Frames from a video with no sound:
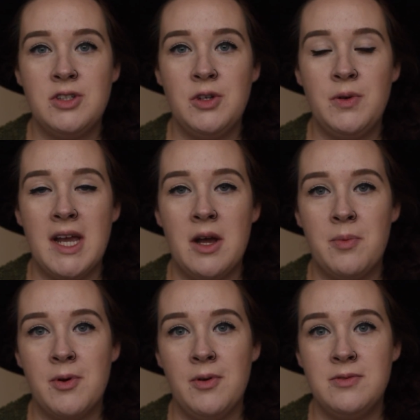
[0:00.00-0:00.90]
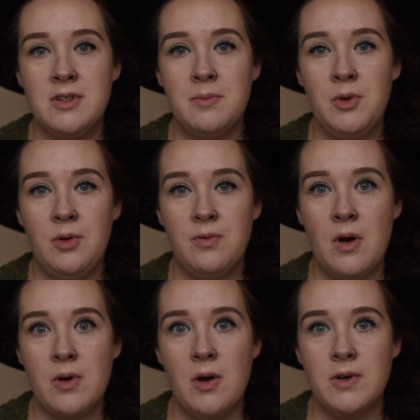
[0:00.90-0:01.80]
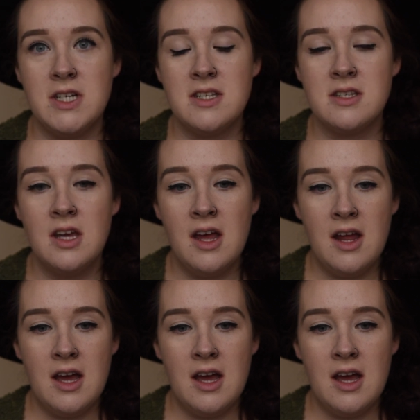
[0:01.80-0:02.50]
to get approved to move Oconus.